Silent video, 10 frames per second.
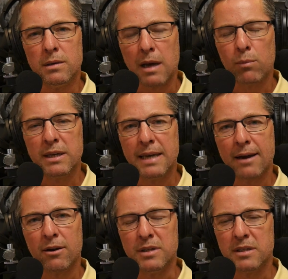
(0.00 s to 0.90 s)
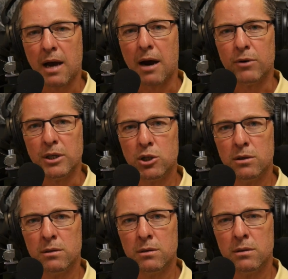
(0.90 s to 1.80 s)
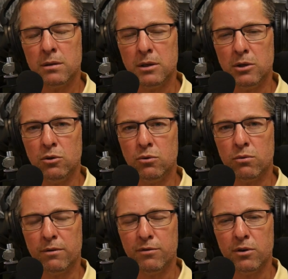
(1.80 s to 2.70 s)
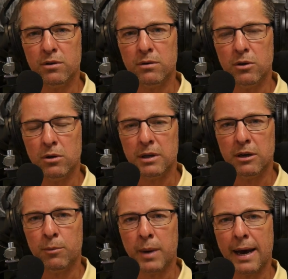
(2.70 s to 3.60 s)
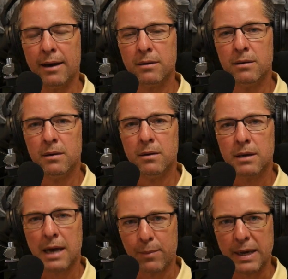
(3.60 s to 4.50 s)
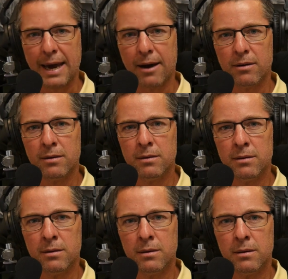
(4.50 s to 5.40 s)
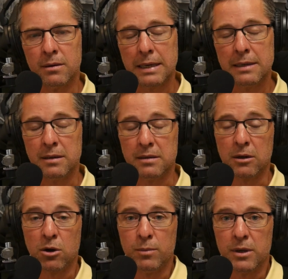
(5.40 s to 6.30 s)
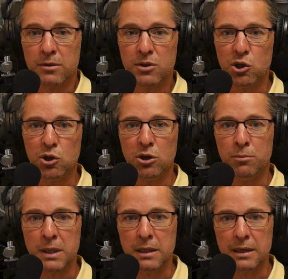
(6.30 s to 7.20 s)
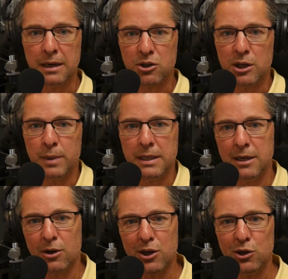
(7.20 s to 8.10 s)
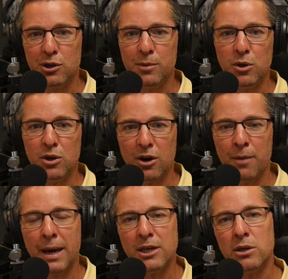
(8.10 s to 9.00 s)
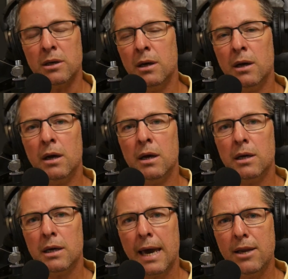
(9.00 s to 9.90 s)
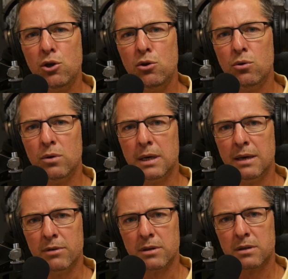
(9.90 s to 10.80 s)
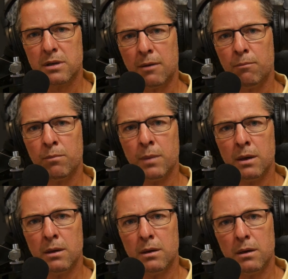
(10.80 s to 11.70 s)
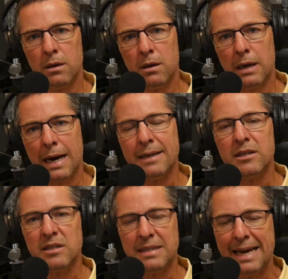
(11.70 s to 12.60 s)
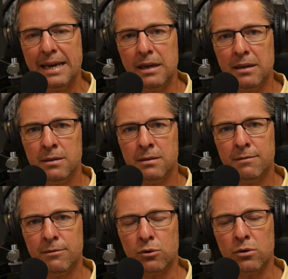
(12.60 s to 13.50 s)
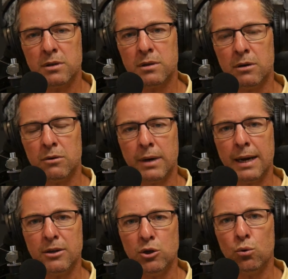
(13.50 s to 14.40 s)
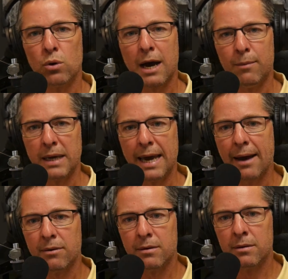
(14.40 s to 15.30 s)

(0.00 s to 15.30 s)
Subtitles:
Doubling down on this courage, you referred earlier about coming out. I guess it's a common term in the LGBTIQ community, I imagine. Can you give us some understanding for us around your coming out?